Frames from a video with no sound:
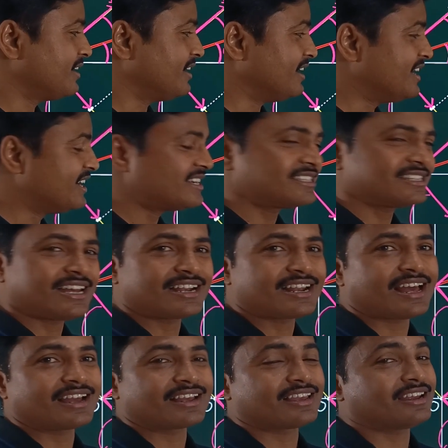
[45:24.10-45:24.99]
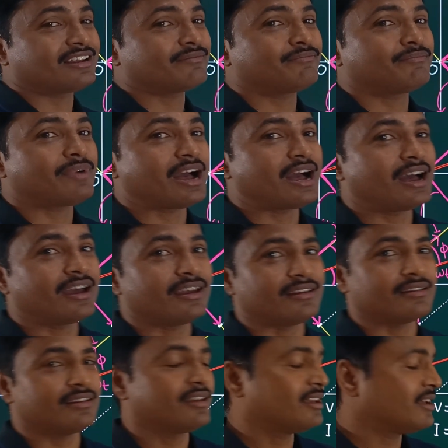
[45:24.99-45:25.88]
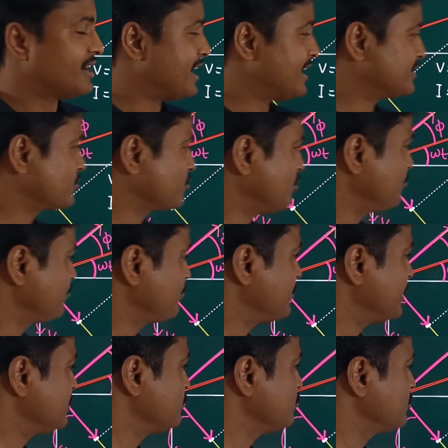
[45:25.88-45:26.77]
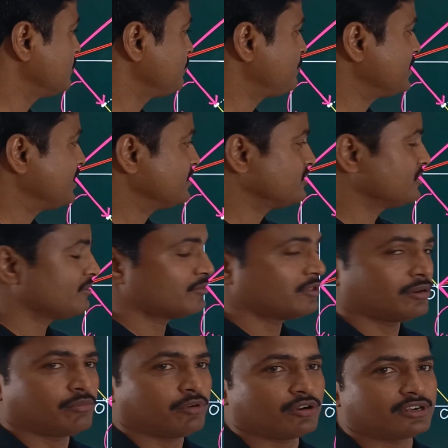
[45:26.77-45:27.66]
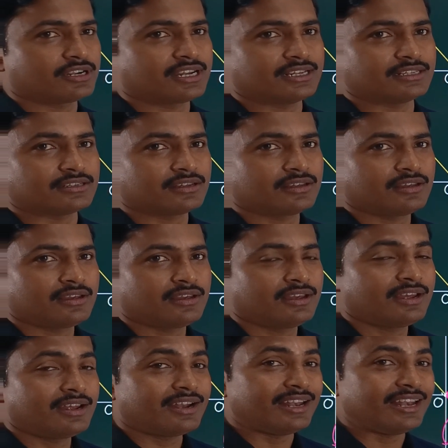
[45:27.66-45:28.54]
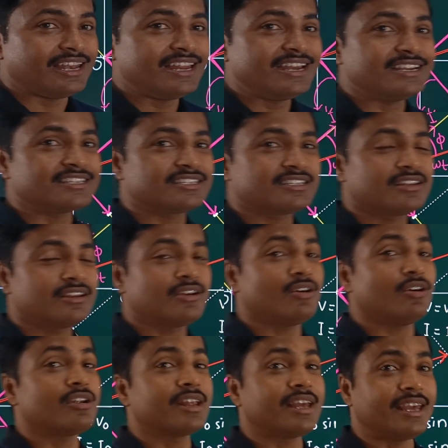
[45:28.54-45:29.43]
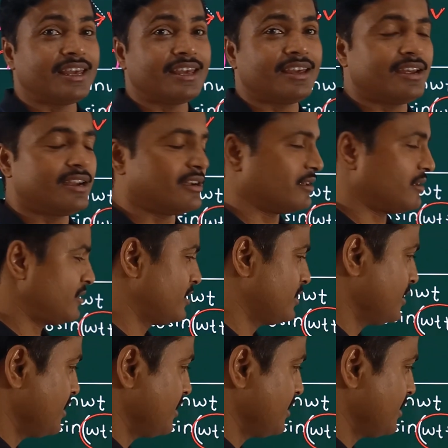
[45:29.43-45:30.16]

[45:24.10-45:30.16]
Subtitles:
leads an angle phi as compared to the phase of the voltage, leads or ahead.